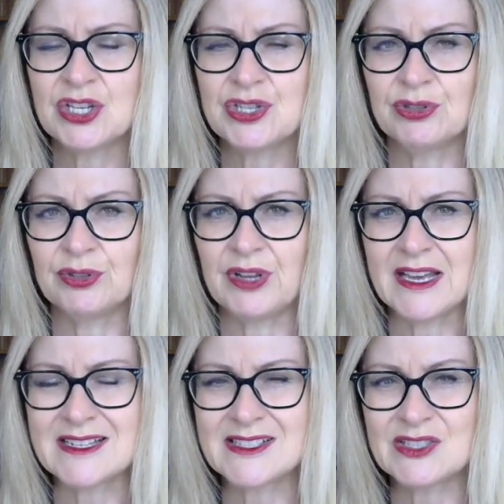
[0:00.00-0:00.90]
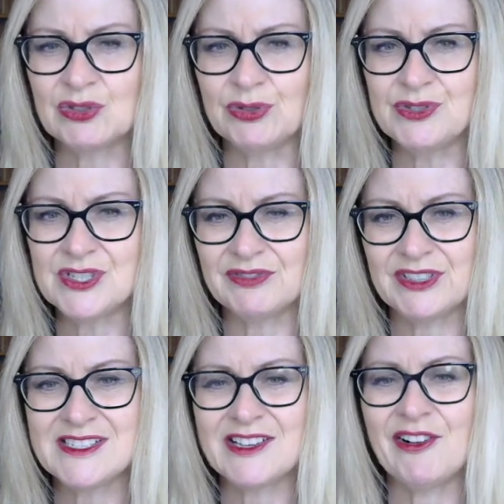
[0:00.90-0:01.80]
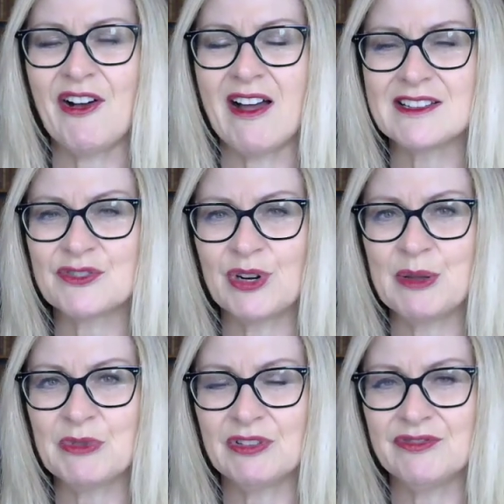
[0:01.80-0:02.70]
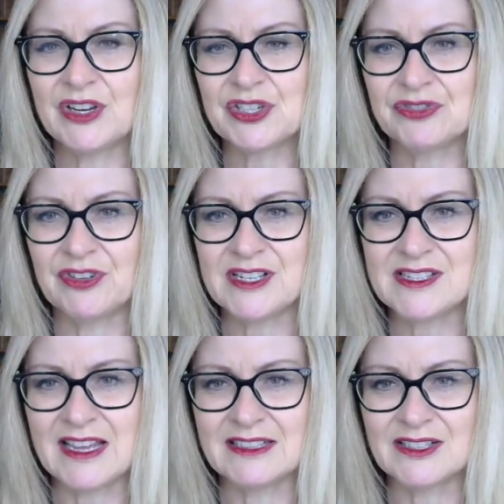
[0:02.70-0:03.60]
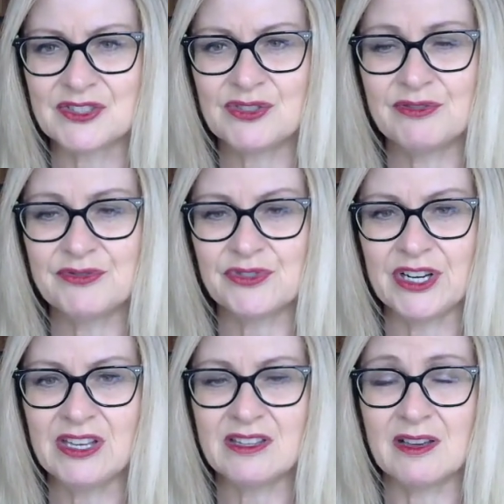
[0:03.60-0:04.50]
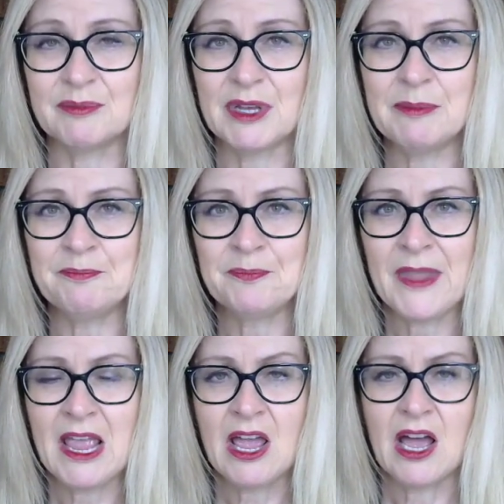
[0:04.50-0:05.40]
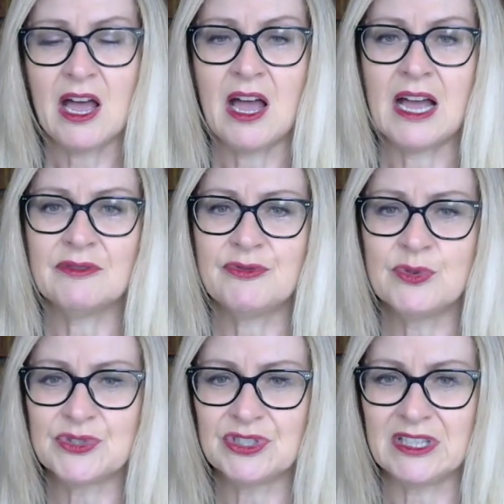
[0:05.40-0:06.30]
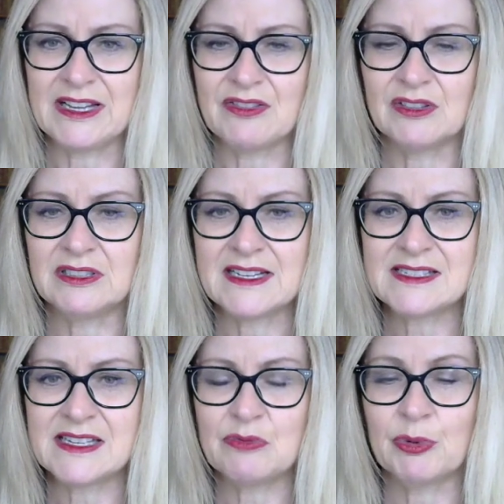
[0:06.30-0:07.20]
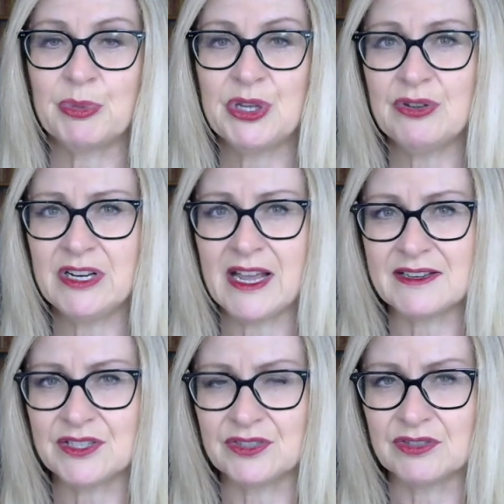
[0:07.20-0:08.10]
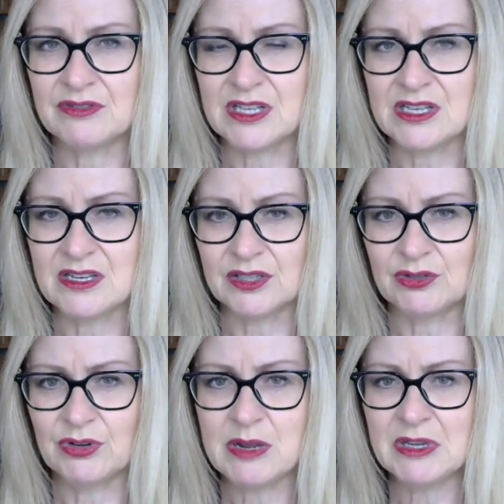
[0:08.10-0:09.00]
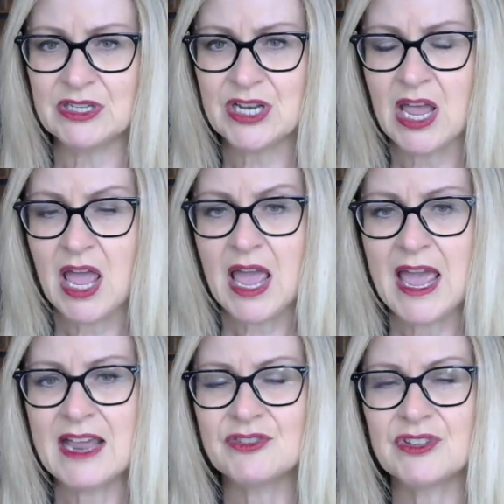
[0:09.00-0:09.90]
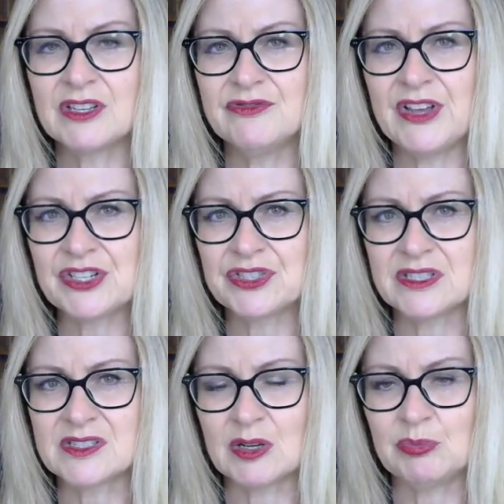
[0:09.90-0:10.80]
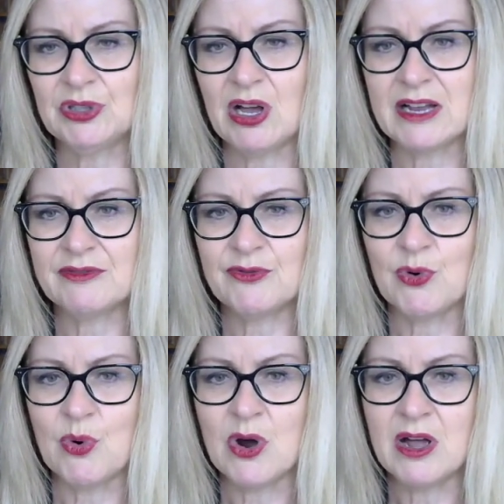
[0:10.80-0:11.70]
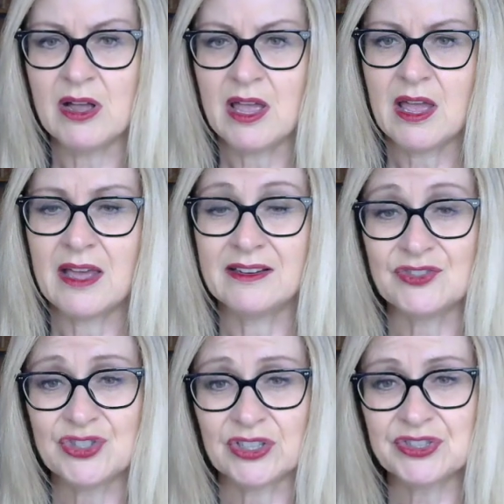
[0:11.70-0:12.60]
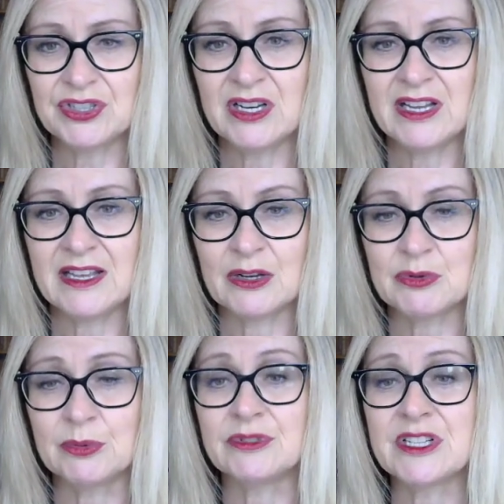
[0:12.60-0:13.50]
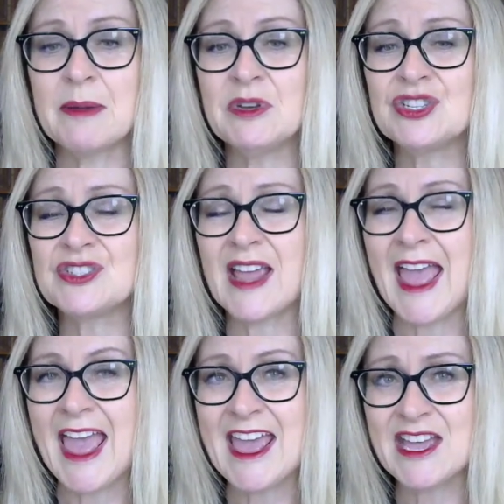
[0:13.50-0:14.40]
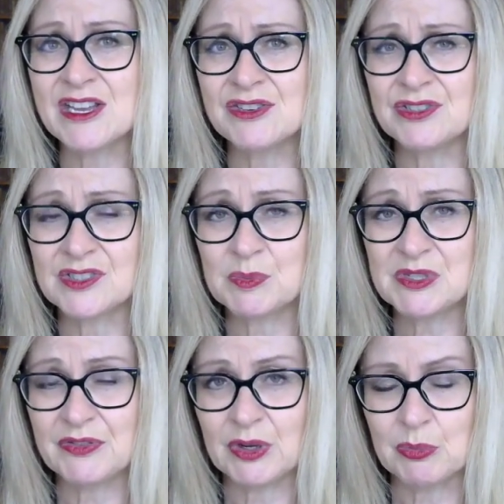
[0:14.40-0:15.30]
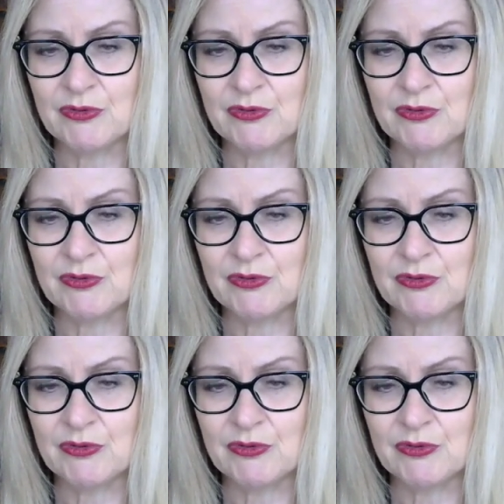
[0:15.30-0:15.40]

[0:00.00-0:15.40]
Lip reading: to exclusively sell ice cream, confectionaries and soft drink, yum yum. Unfortunately, the lessee repudiated the agreement, and the confectioners applied for an injunction, equitable damages and specific